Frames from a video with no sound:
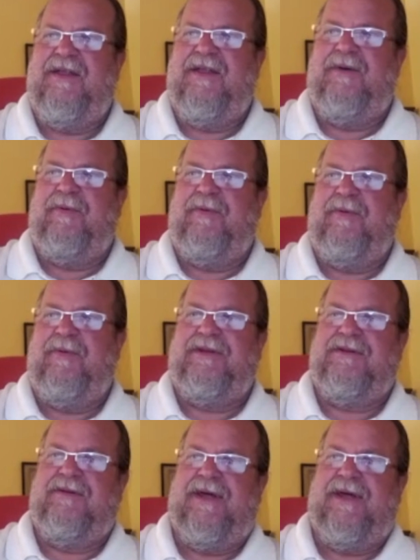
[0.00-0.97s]
when we
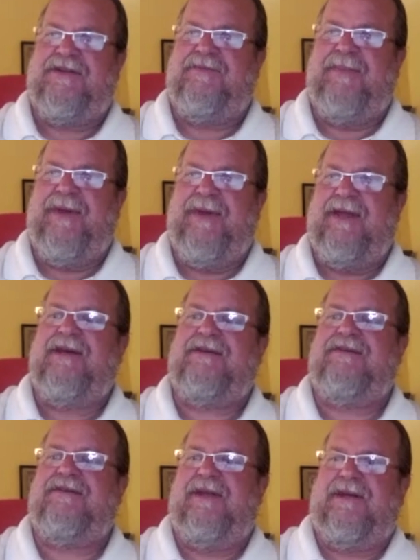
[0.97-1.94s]
make an
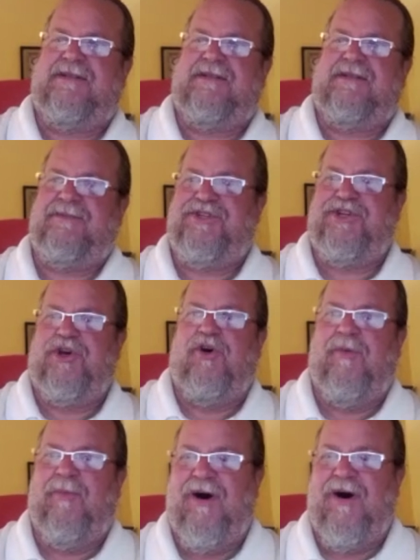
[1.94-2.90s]
extra next step to show
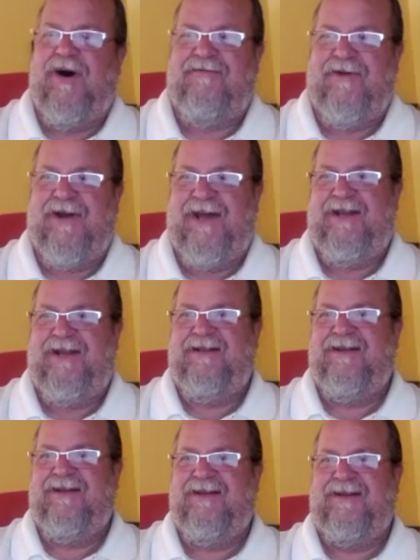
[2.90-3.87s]
them off, right?
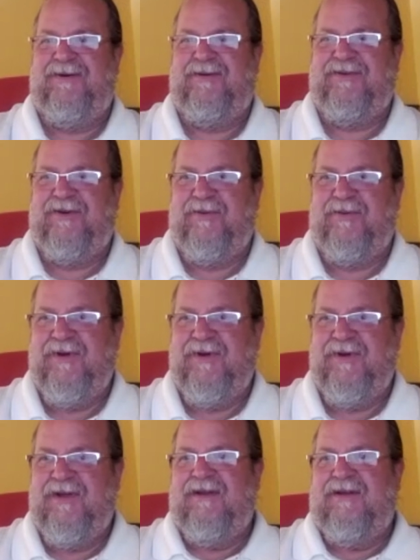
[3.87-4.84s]
So
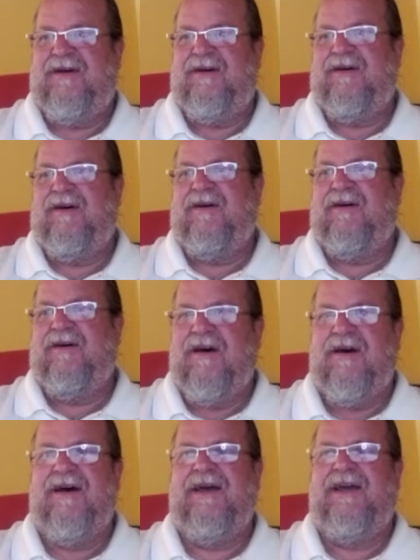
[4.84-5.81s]

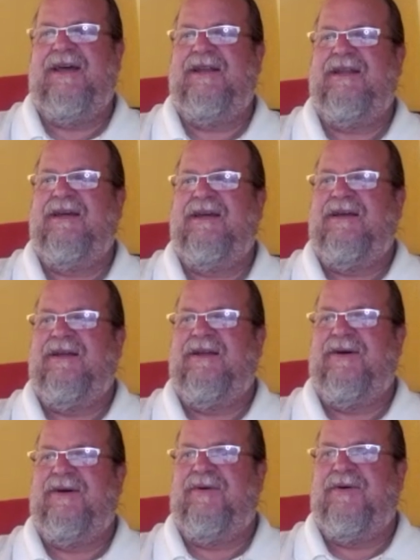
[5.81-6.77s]
online,
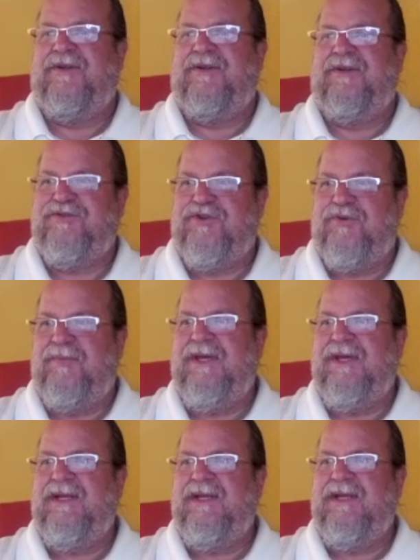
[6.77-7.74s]
social
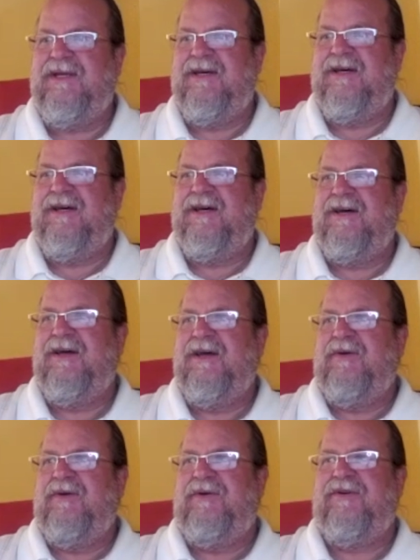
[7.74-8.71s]
media,
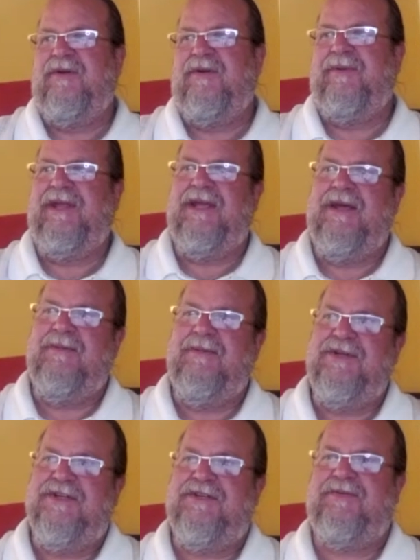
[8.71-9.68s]
we turn them into
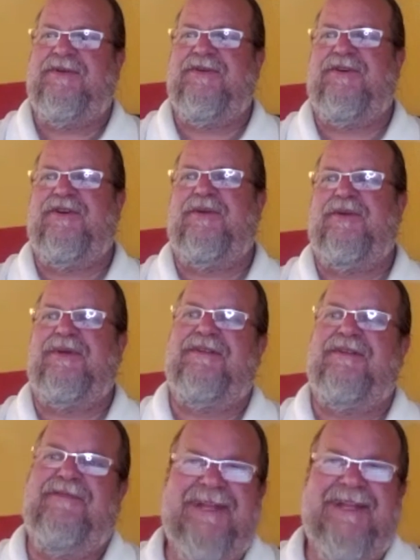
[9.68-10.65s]
images, we turn them into
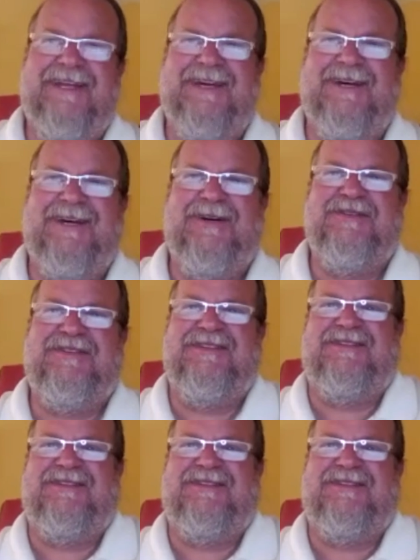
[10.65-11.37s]
videos, and